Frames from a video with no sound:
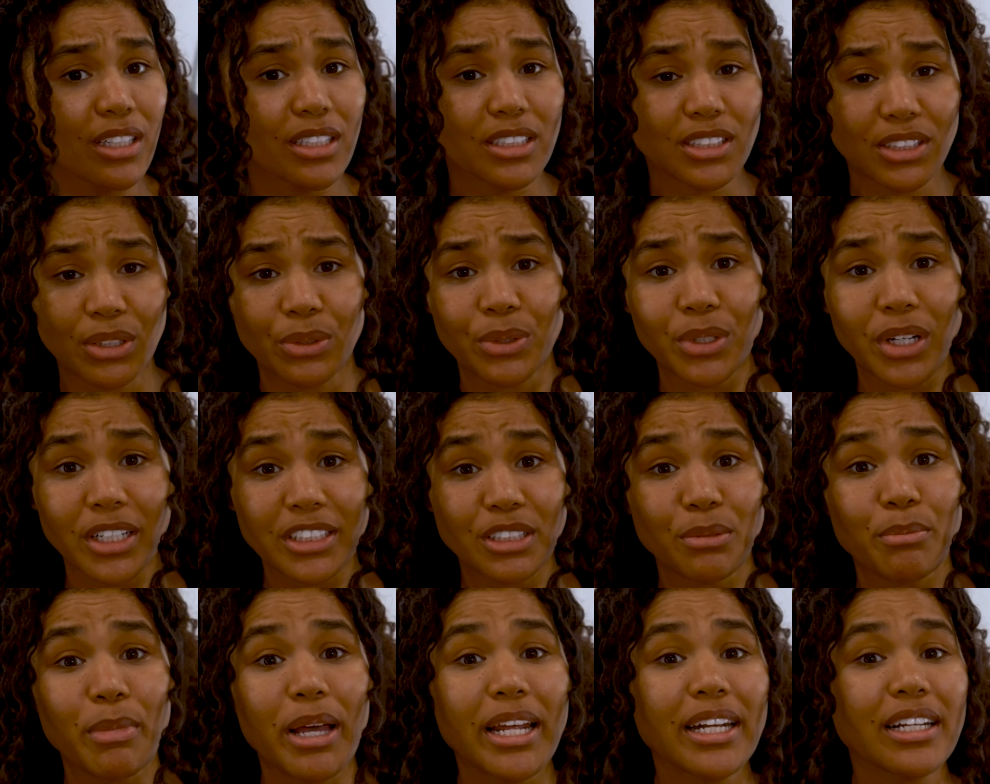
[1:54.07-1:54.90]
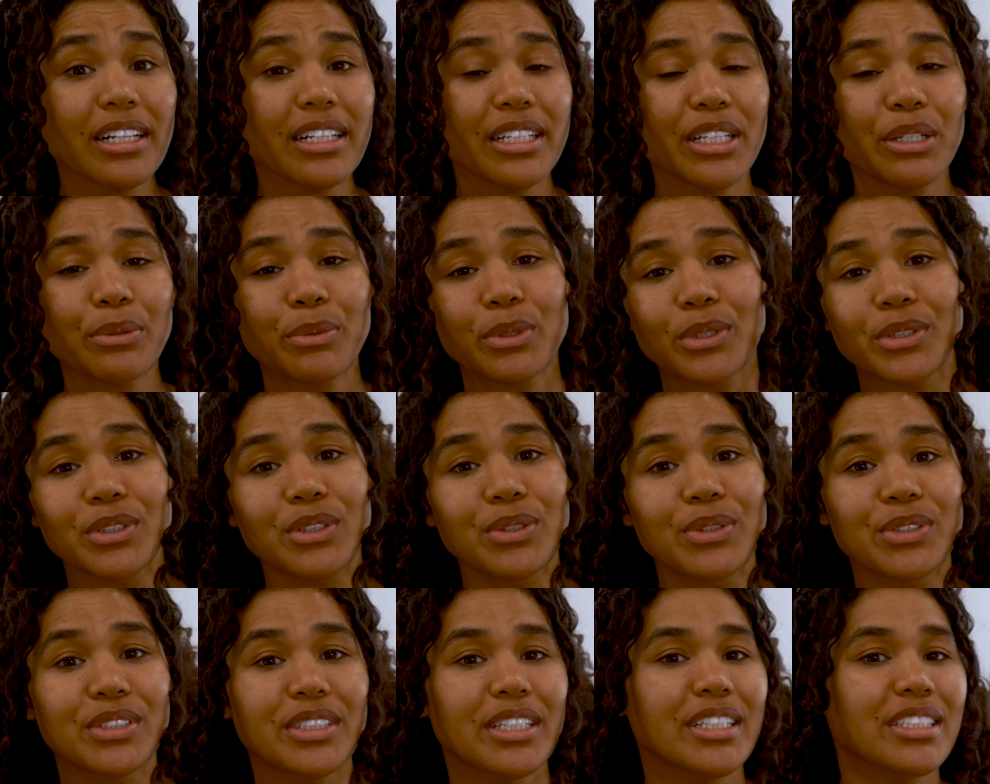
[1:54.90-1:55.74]
So cosmetically, we'll
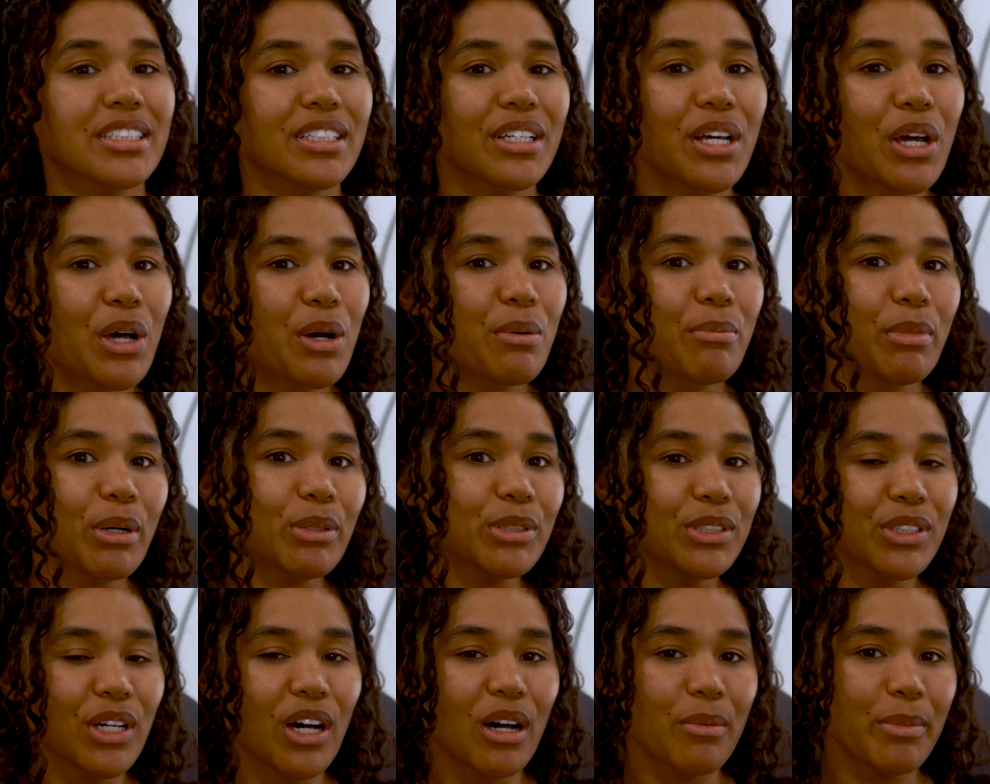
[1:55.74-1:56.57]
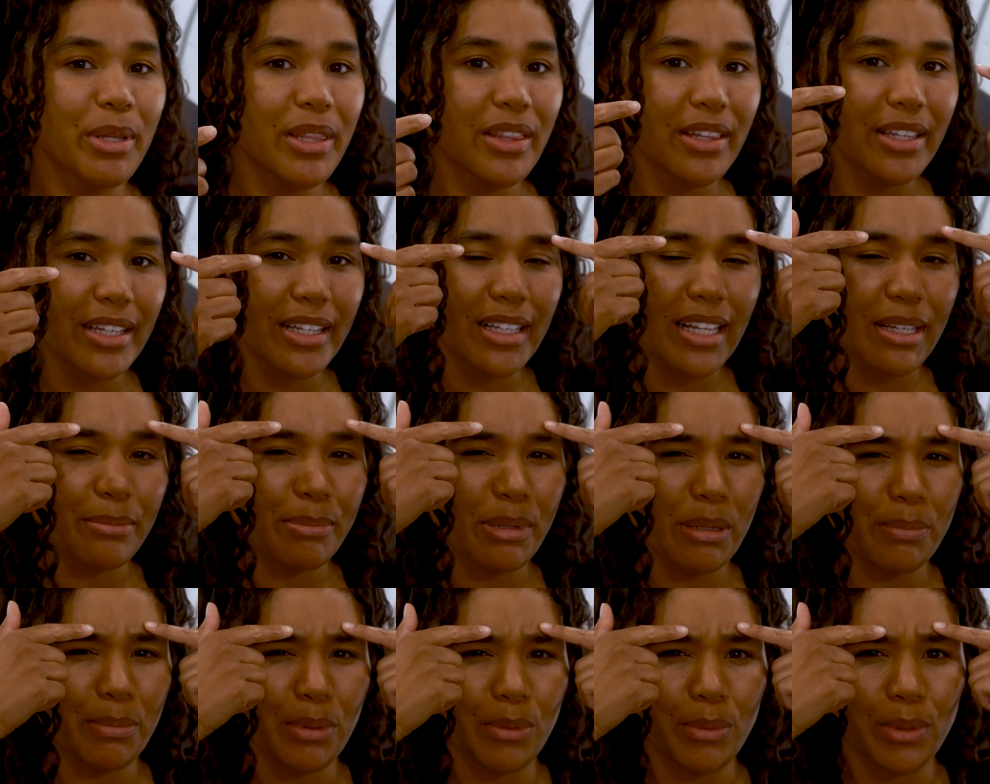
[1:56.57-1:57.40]
use this most commonly, like
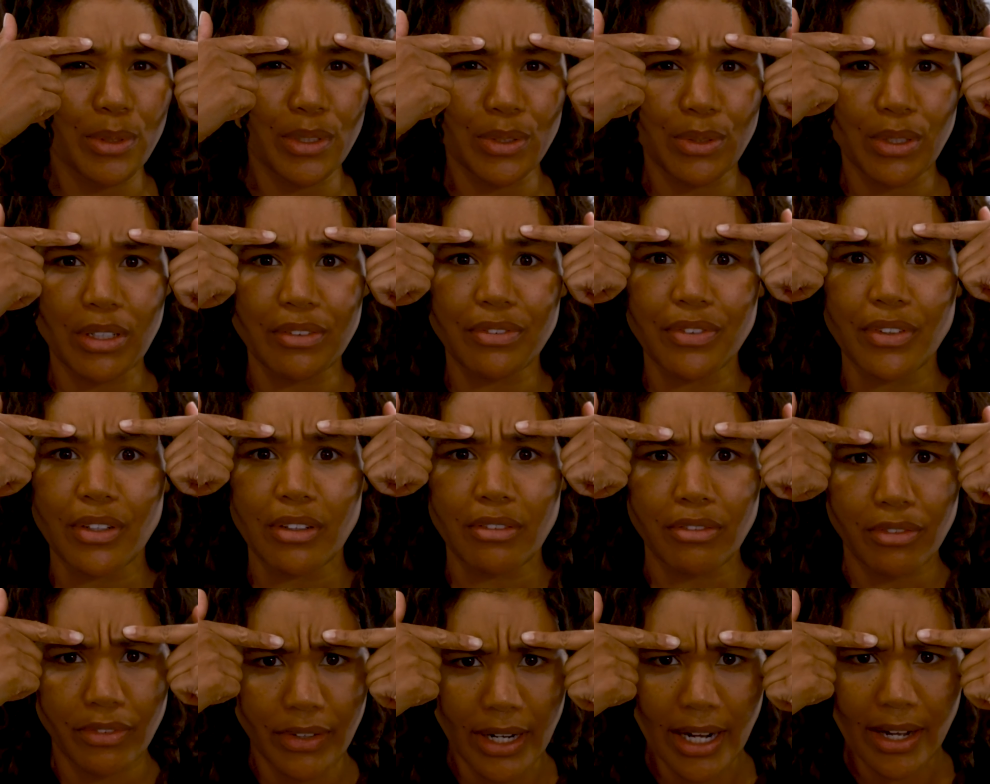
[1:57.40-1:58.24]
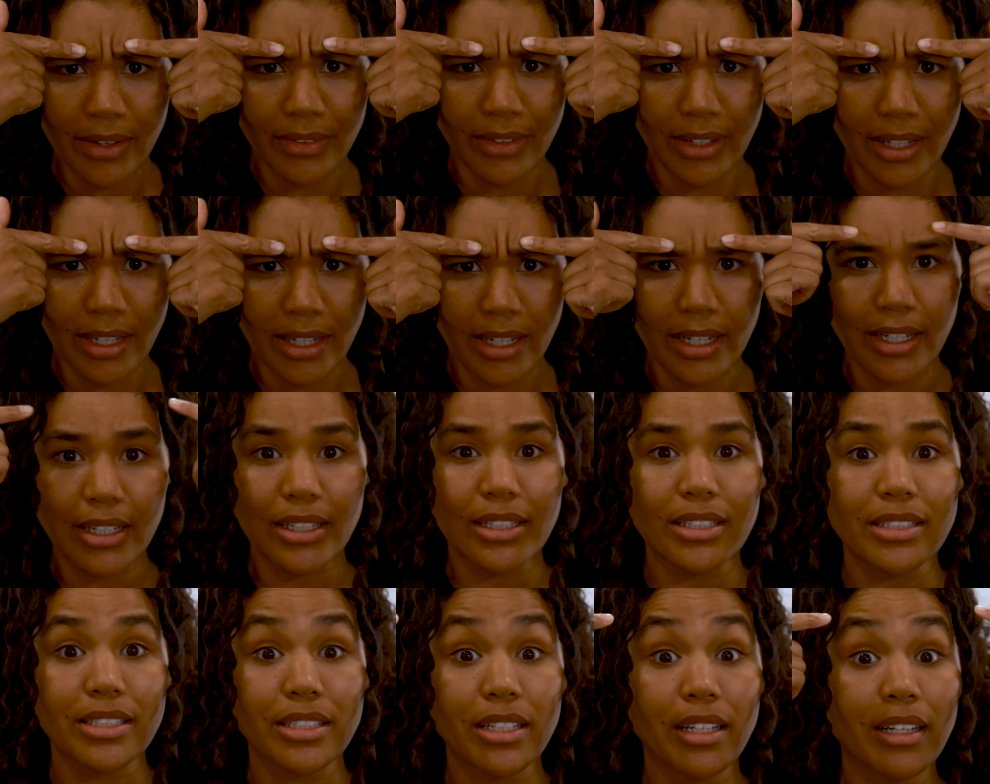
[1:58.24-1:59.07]
people will do it for frown
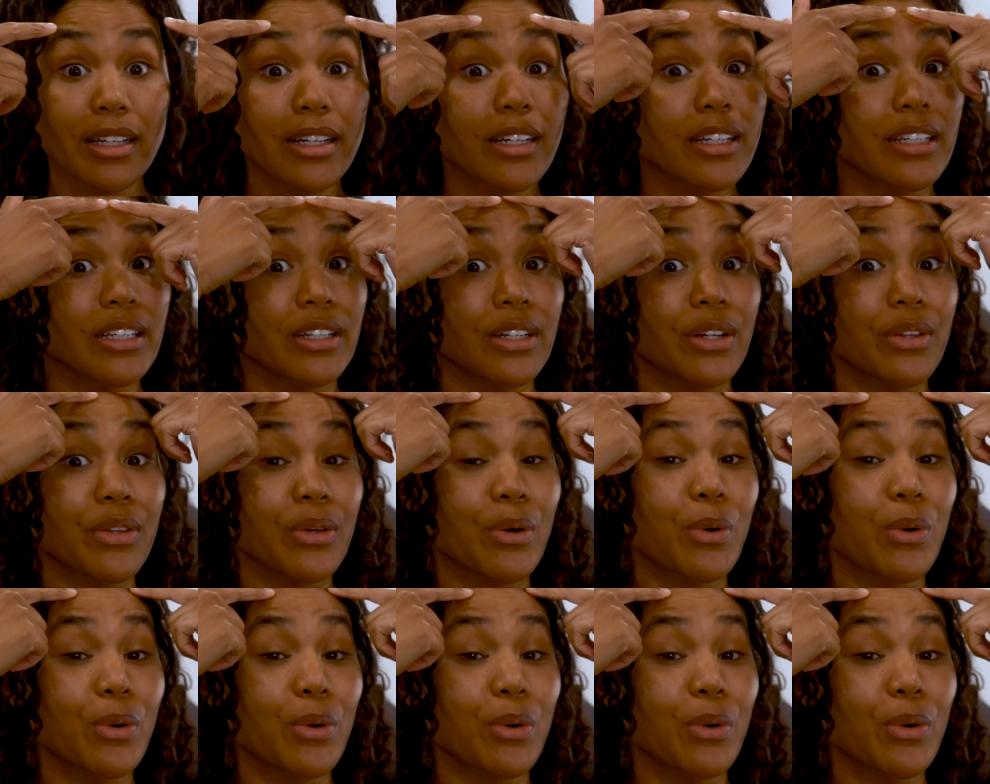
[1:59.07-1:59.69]
lines, you know, the